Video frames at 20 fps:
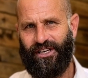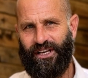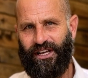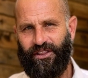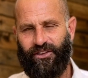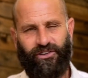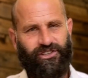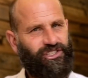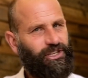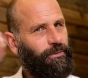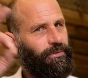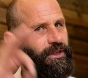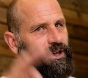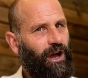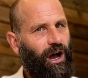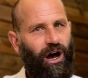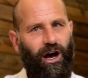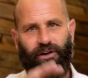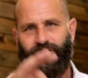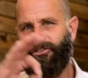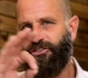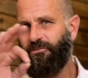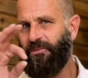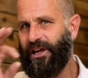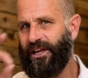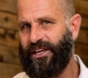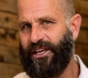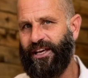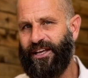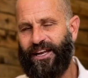There's something off for
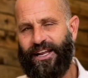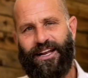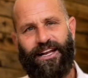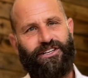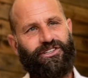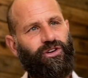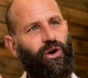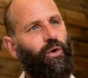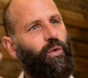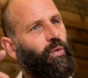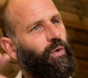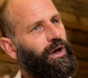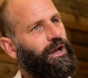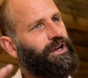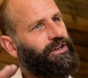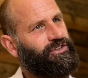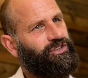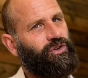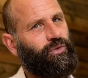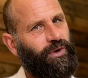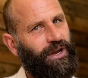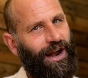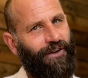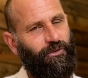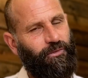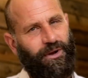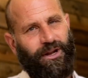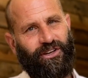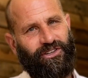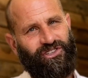my kid, and I don't want to do what
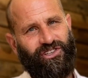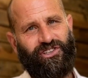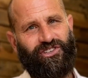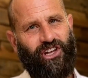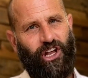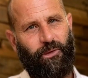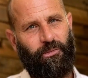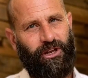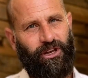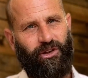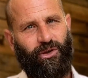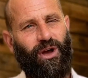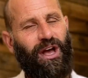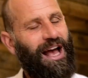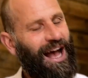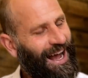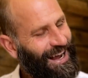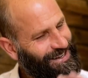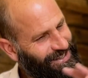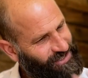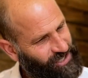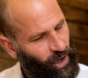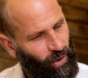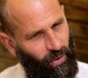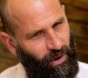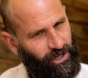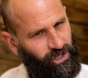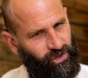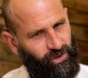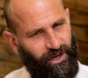everybody else is telling me to do. I don't
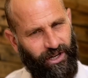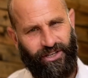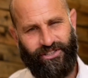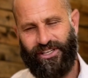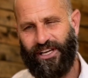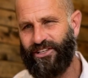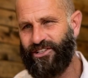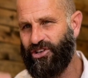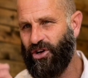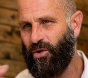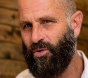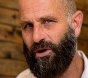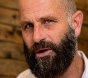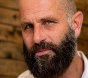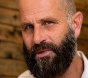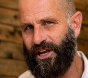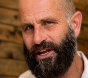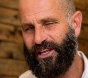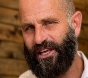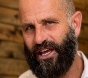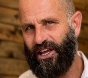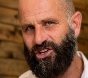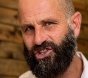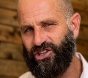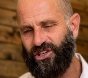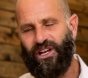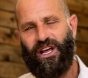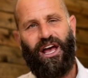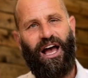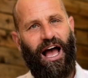want drugs. I don't want
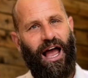medication.